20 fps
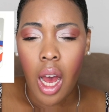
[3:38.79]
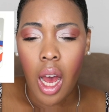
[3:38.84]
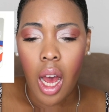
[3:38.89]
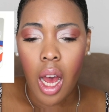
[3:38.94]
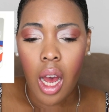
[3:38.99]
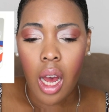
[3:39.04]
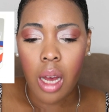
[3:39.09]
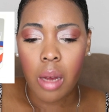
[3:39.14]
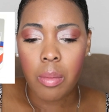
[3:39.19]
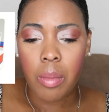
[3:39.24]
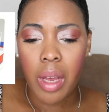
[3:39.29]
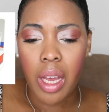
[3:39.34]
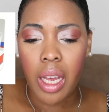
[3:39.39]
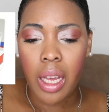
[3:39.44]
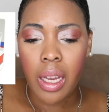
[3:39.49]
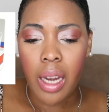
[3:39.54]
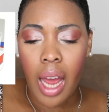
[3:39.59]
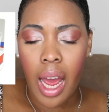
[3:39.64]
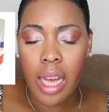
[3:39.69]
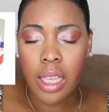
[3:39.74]
Um,
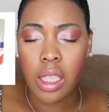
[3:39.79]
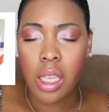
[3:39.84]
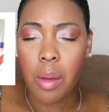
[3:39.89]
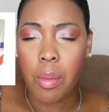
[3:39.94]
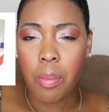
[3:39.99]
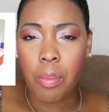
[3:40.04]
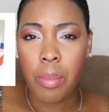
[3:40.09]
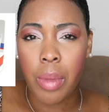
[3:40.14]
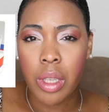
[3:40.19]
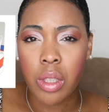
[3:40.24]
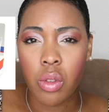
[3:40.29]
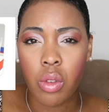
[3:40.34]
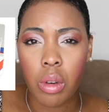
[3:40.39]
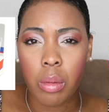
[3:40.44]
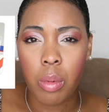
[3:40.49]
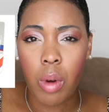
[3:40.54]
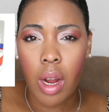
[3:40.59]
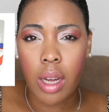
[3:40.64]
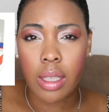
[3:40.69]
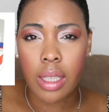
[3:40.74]
it has a
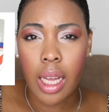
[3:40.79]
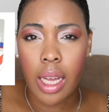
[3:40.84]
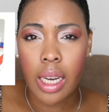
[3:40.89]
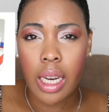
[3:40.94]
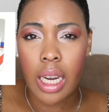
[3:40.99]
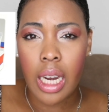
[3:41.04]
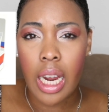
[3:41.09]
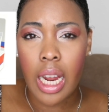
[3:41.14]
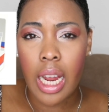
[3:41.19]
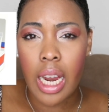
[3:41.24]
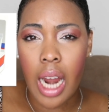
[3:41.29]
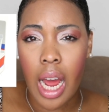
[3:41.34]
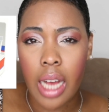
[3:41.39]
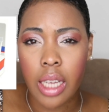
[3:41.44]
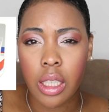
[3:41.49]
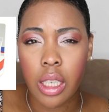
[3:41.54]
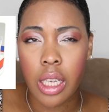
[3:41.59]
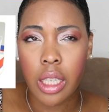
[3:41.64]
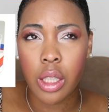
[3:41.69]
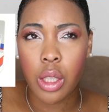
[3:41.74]
benzoyl peroxide in it. It
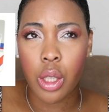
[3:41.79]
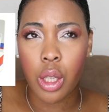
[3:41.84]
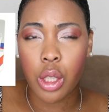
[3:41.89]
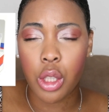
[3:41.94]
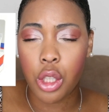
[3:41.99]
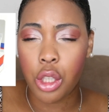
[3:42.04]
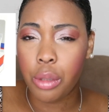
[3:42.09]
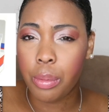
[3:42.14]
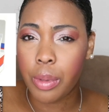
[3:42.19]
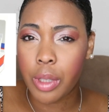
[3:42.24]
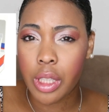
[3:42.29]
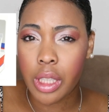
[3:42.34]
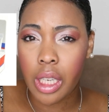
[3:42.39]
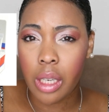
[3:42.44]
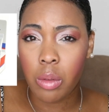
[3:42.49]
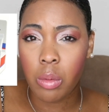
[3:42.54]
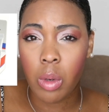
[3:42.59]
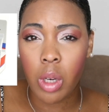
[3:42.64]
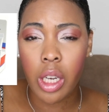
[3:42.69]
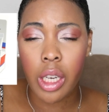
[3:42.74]
has, it's the two
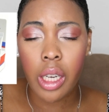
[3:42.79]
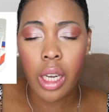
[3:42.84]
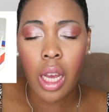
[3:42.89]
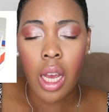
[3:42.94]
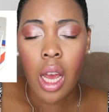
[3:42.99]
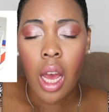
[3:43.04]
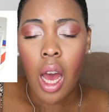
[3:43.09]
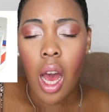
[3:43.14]
percent one.